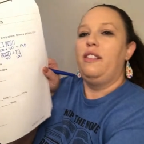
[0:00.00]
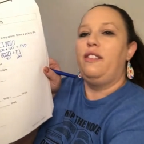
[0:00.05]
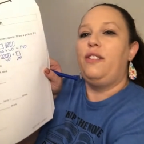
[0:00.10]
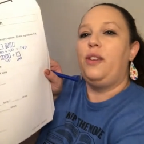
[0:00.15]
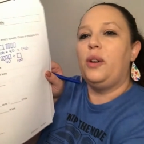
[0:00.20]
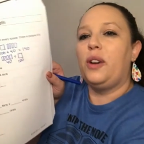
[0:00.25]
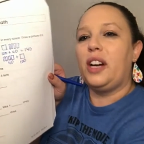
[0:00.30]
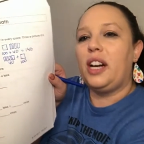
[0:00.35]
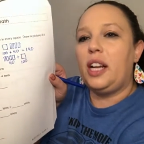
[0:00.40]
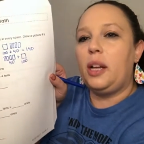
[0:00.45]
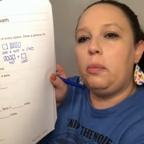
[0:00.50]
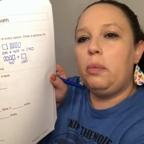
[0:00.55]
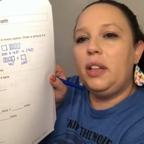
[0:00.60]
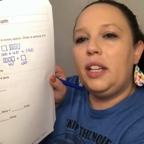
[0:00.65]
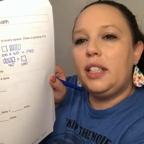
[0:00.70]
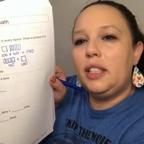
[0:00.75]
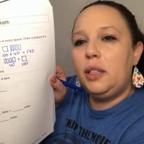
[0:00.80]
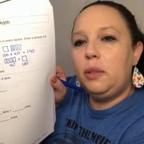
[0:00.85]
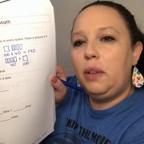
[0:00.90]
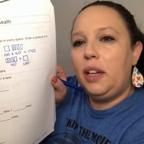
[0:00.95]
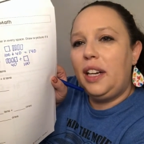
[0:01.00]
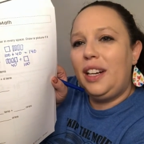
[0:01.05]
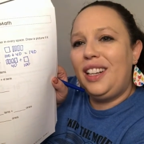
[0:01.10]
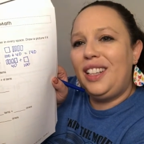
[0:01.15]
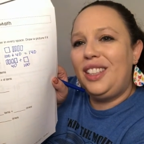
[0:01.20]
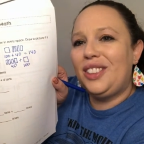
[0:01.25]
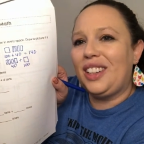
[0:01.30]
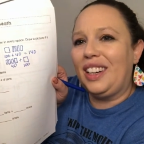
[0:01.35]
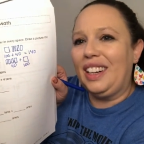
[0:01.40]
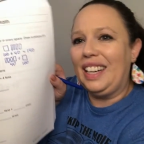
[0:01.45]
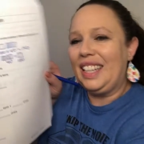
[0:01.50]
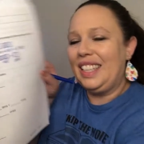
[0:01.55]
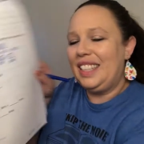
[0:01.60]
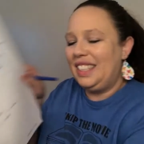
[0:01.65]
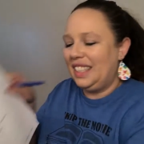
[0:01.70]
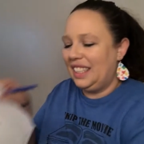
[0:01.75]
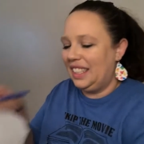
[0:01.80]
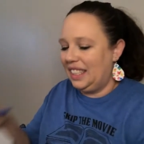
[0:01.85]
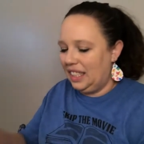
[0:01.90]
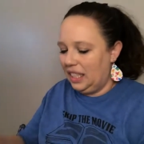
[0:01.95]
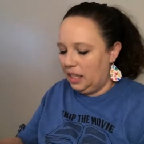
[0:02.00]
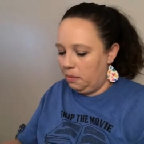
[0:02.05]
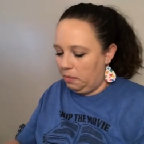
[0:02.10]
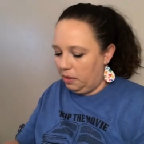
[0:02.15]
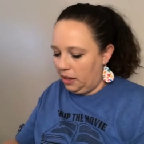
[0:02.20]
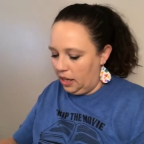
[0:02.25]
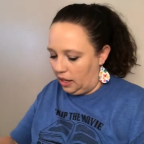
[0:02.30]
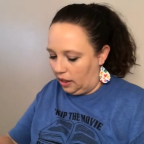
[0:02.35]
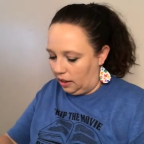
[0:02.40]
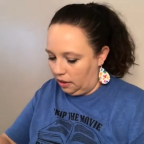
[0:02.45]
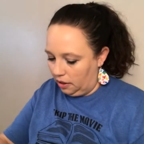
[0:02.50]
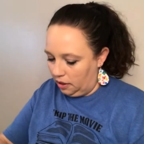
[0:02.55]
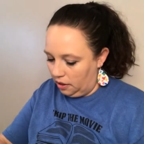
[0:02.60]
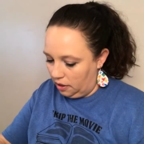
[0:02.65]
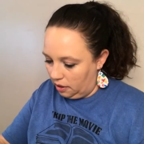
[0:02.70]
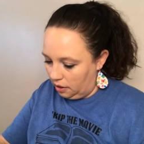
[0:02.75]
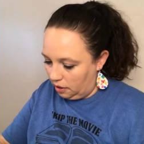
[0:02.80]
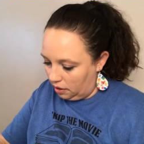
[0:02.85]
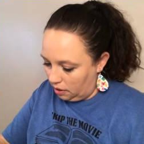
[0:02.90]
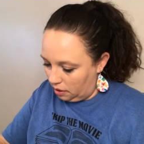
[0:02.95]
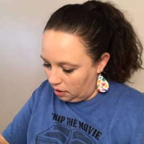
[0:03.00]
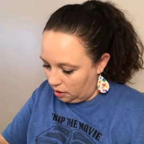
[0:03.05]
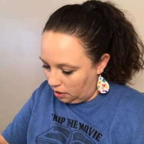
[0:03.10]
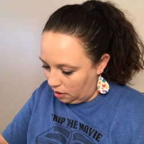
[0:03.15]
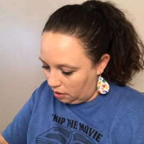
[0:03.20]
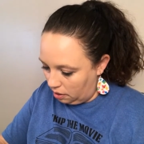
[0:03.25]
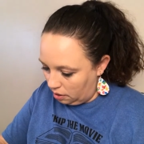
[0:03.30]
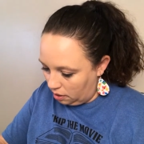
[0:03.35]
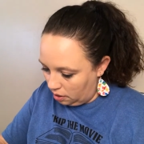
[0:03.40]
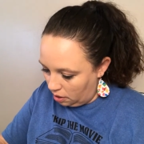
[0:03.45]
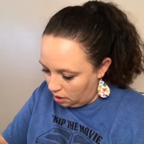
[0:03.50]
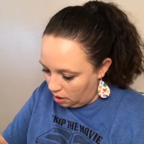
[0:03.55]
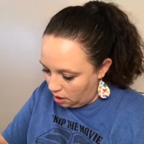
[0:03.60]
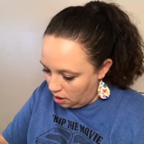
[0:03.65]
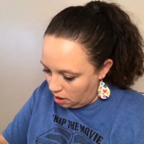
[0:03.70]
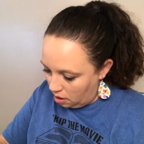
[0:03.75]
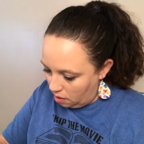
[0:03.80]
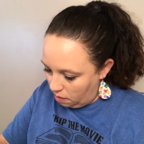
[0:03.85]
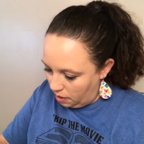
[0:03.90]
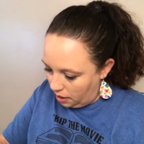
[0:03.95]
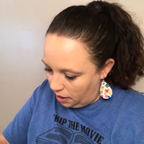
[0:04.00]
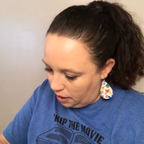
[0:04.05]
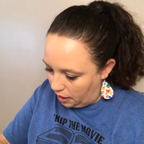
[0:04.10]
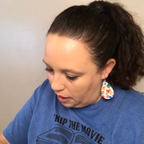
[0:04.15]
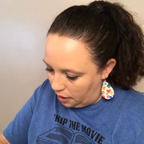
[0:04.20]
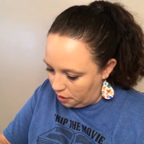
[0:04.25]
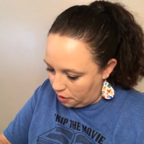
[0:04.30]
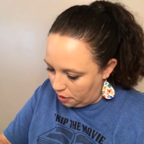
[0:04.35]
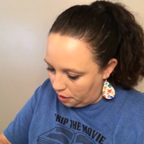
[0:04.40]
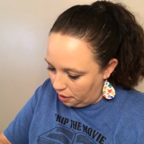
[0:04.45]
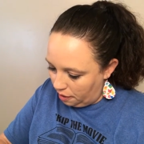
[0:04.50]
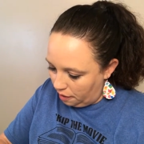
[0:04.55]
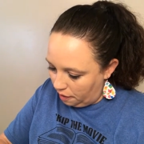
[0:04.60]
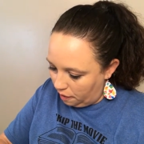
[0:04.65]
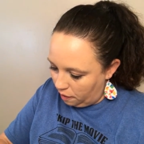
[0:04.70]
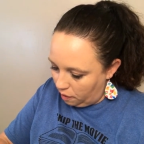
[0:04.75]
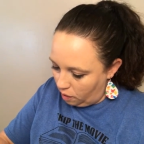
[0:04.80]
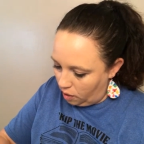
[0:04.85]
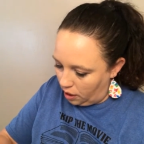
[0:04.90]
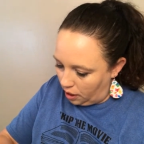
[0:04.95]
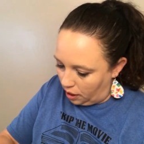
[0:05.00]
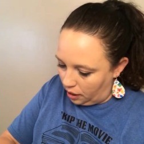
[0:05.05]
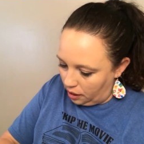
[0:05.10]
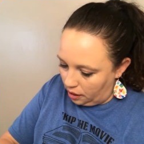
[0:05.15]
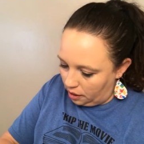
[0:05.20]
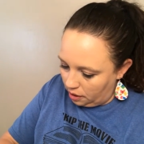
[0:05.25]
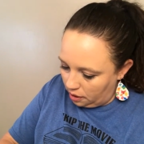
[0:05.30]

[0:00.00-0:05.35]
40 plus 100. It's the same thing. 140.